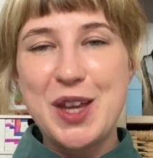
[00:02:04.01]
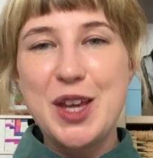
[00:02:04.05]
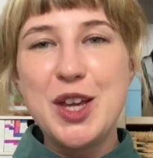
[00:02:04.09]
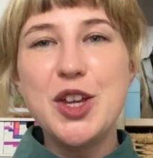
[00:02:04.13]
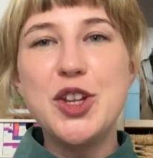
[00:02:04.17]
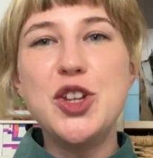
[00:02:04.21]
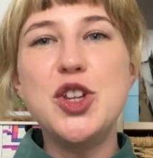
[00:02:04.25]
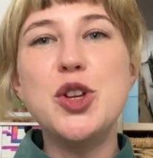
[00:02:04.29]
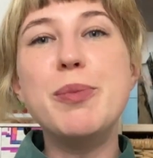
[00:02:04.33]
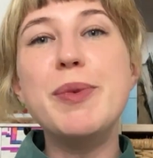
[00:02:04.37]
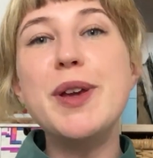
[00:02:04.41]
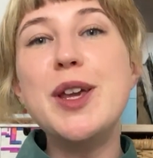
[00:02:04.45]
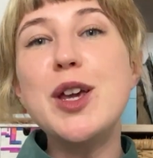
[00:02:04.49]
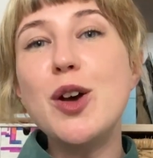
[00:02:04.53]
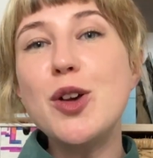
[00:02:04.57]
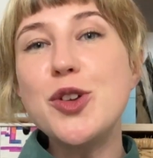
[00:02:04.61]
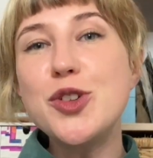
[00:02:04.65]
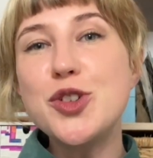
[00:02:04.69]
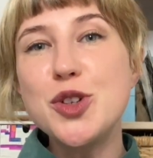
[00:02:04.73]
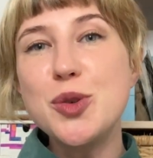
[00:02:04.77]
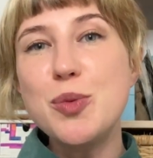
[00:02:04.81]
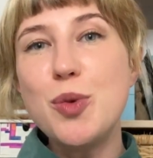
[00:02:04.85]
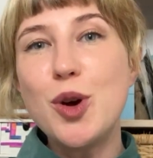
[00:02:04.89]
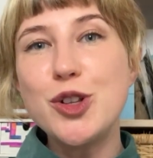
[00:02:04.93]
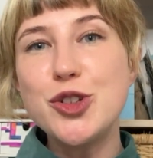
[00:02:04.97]
You may also
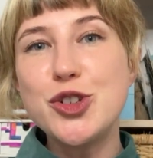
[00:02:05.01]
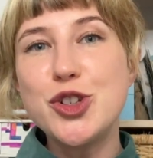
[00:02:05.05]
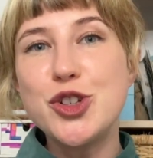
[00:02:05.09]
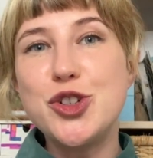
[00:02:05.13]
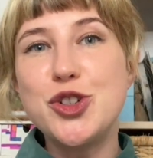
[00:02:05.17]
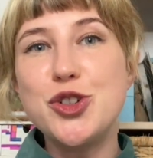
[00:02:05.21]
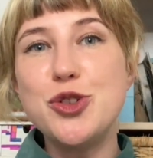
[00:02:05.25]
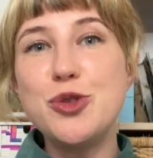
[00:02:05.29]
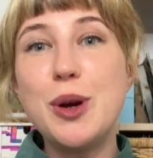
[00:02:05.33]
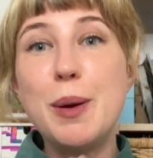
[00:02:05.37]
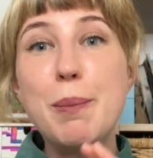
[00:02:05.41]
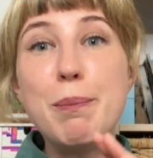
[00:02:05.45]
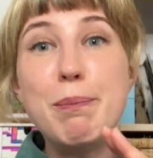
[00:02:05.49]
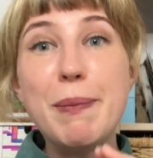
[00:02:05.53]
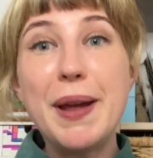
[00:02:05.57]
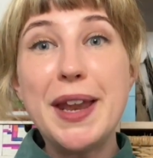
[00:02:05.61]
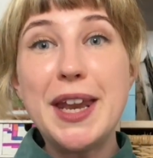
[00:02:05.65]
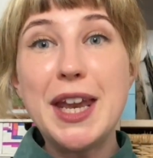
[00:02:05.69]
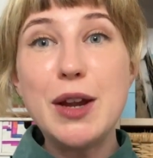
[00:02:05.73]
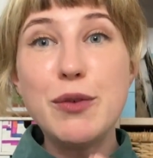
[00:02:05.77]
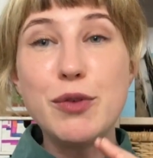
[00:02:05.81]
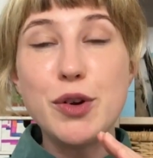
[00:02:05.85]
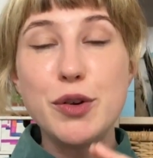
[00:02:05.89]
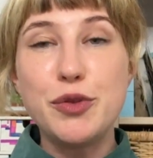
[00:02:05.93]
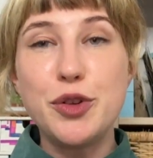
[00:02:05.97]
want to do a mini
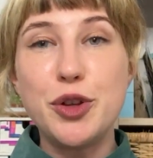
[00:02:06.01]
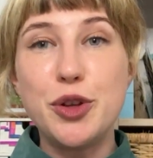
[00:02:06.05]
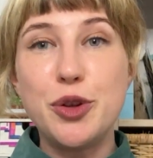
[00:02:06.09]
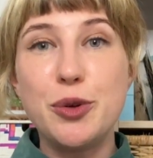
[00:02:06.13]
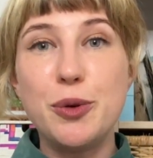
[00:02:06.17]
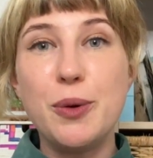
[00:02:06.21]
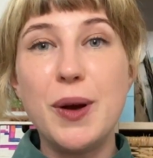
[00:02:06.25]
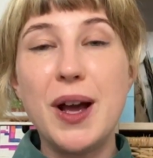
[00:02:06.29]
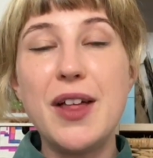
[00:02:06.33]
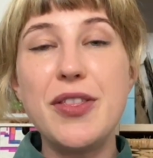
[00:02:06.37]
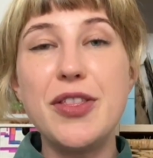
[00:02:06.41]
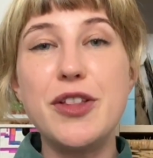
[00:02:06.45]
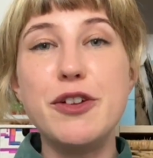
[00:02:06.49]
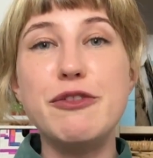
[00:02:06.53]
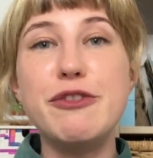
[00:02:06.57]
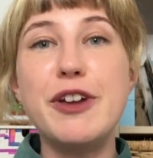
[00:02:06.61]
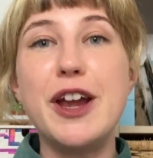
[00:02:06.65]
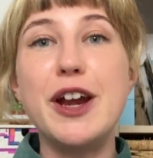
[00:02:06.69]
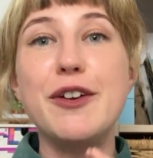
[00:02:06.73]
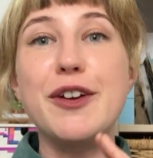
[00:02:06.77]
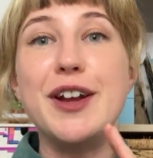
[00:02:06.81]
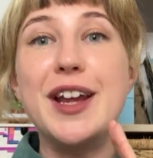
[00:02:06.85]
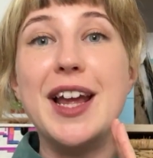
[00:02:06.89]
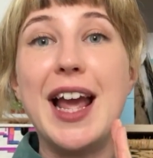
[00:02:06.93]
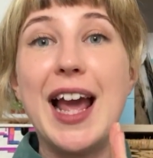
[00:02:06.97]
review at the
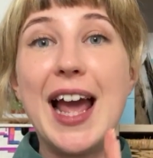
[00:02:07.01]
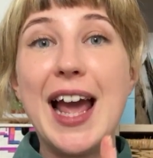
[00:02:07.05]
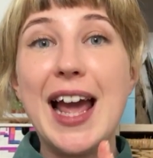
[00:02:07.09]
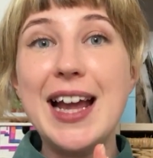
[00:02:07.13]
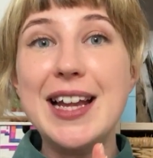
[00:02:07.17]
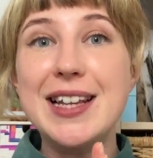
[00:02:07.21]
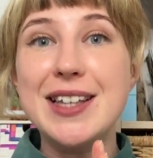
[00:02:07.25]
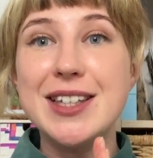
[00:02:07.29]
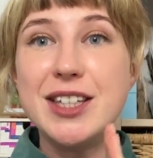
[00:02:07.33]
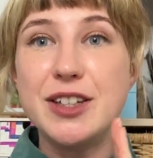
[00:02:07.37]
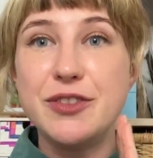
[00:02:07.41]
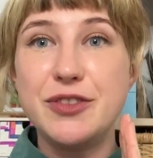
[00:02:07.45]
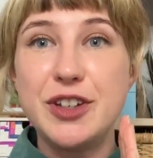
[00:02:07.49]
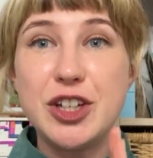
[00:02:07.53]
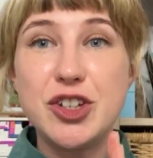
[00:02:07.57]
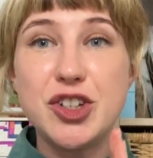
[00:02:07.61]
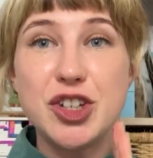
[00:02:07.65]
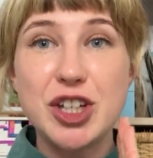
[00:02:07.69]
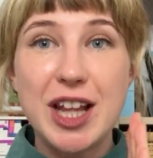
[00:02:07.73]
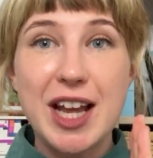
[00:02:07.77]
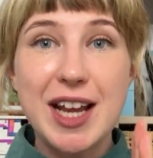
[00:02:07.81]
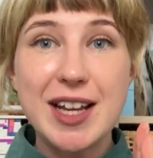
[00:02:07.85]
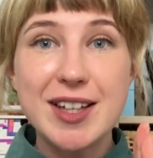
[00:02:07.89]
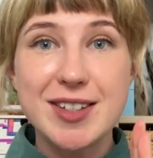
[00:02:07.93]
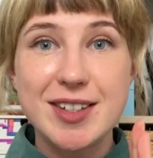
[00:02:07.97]
very end of each
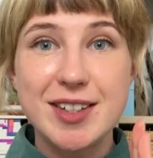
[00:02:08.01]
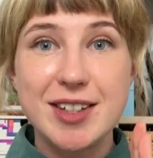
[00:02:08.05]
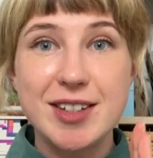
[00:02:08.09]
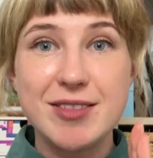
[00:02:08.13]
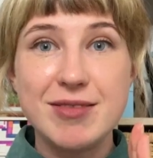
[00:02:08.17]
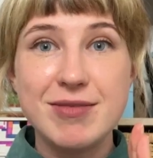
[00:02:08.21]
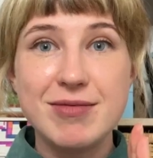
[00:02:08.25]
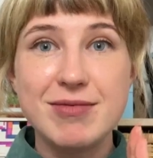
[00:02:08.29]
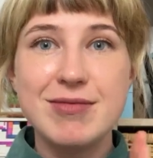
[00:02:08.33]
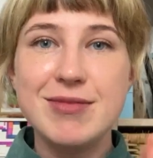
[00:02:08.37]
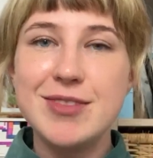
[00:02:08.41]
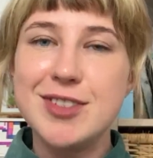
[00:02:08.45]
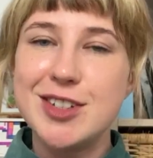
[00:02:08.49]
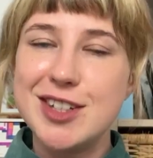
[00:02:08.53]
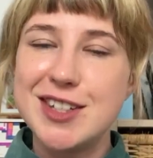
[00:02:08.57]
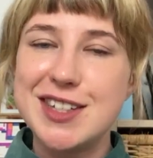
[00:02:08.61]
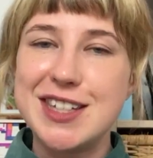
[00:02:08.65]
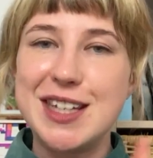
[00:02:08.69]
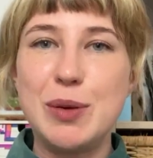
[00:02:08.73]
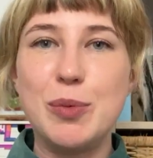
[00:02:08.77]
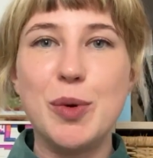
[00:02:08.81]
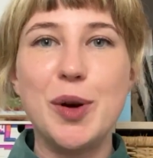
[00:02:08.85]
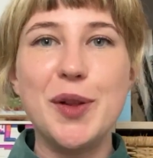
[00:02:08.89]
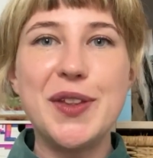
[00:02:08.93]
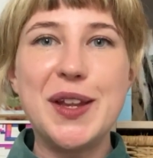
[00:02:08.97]
lesson to see
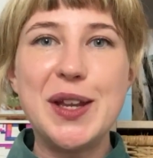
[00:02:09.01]
what they